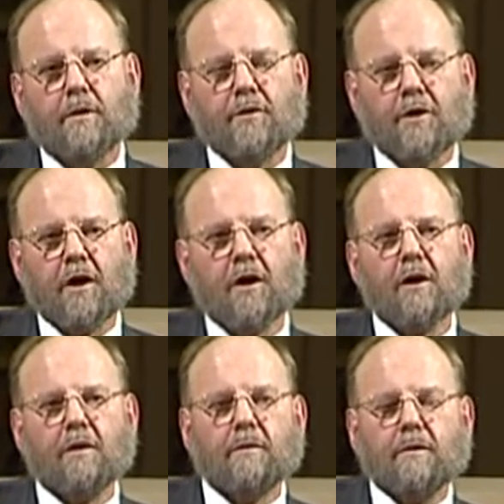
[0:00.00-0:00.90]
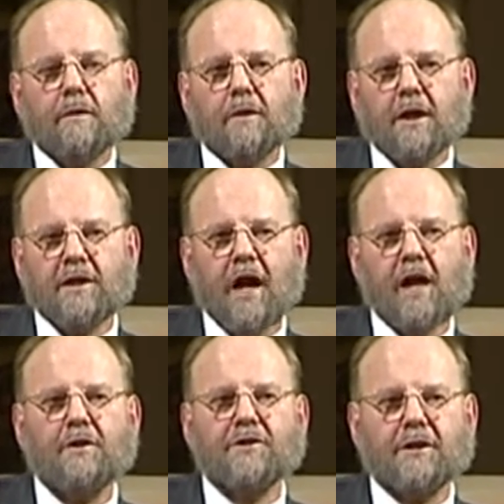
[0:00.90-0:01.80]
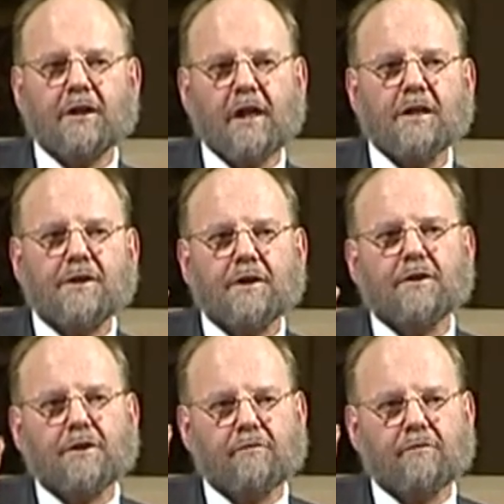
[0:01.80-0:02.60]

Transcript: There are inherited cases